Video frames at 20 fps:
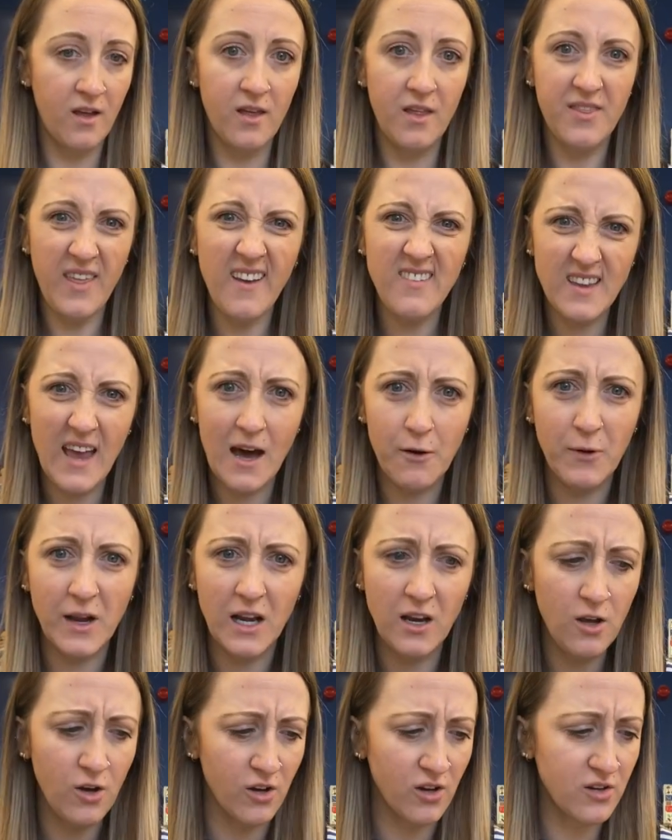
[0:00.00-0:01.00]
That's how it
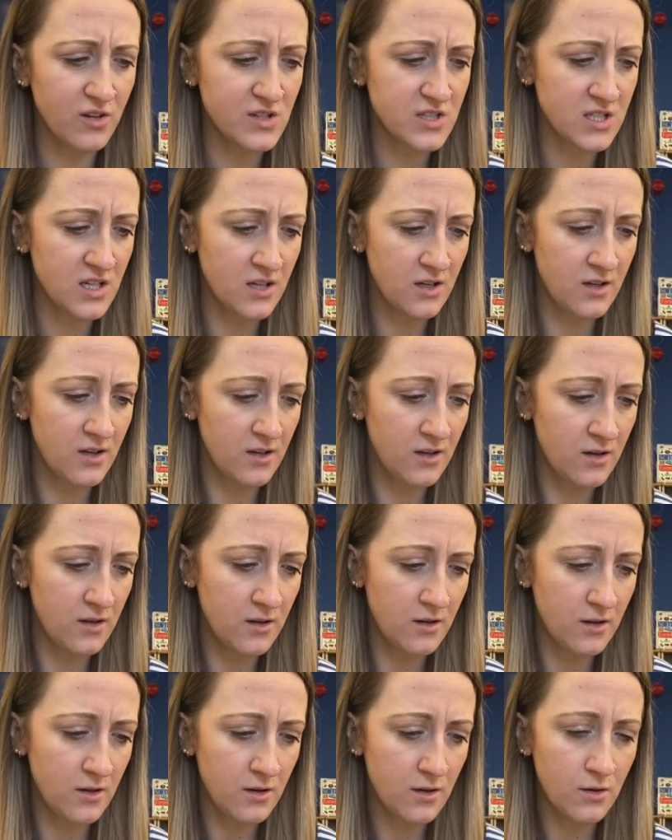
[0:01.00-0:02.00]
looked.
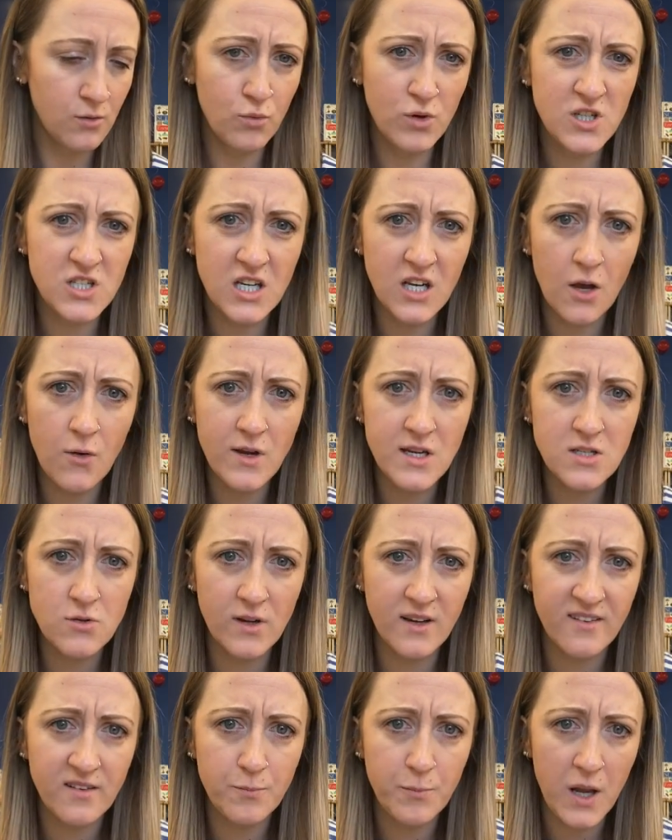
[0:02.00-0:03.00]
Was she going to
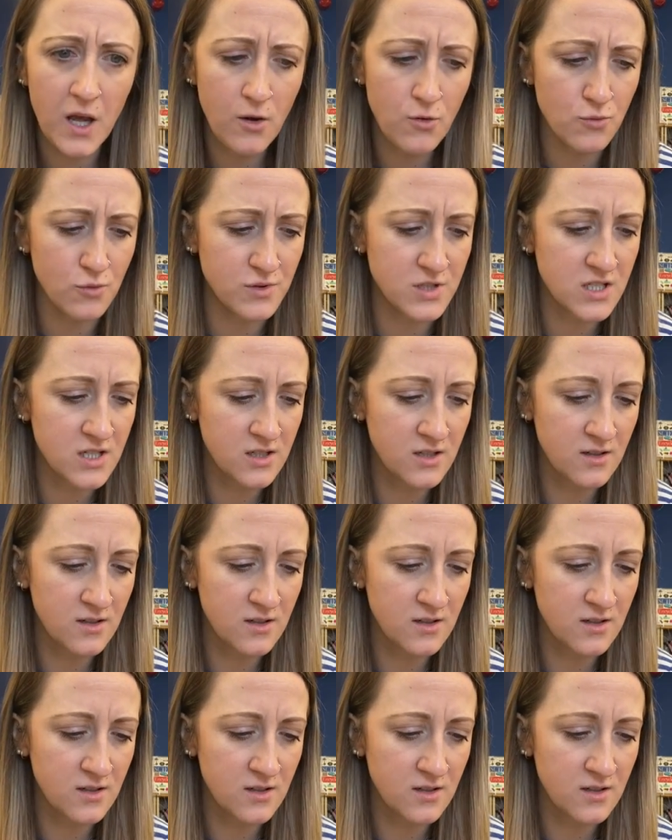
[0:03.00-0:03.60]
explode?